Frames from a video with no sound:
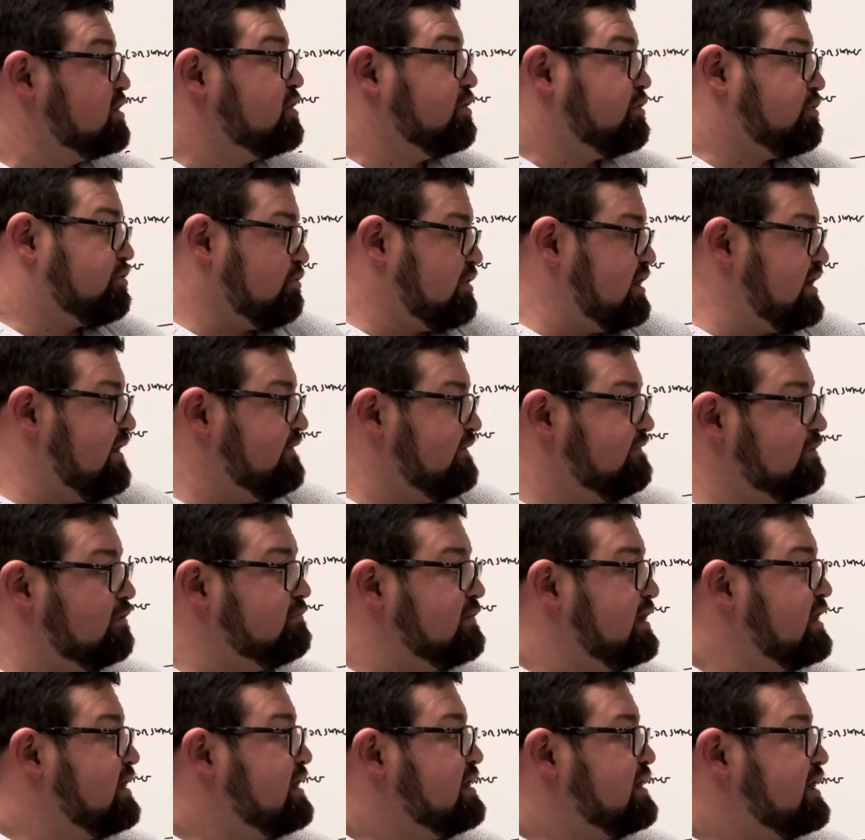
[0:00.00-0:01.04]
3 of them,
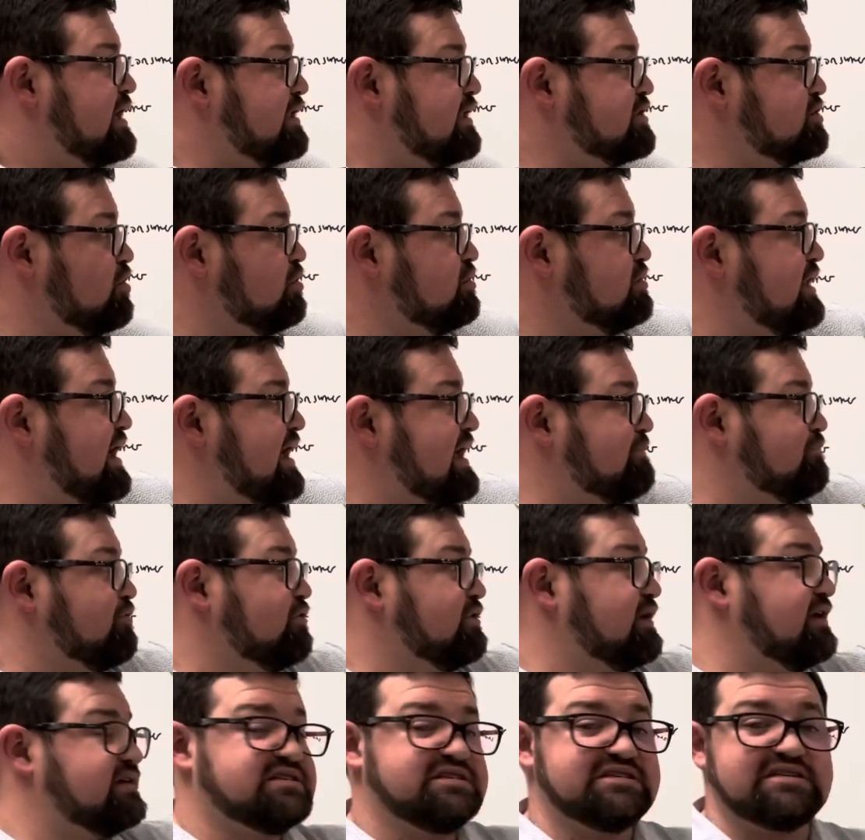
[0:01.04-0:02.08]
and you'll label
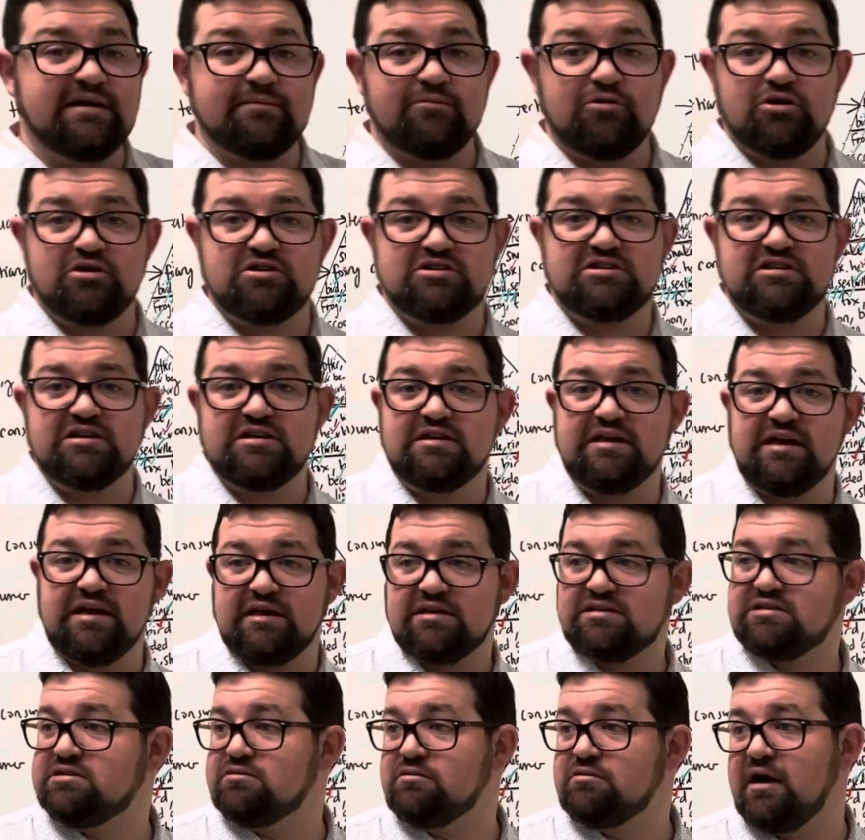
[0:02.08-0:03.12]
it similar to
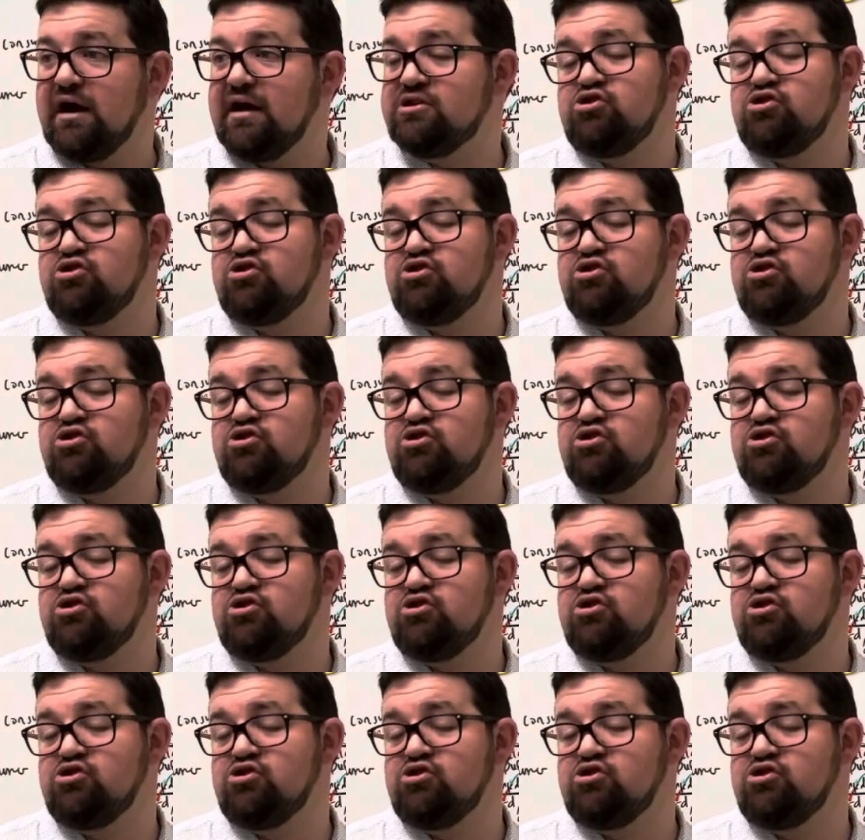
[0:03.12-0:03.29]
this, right?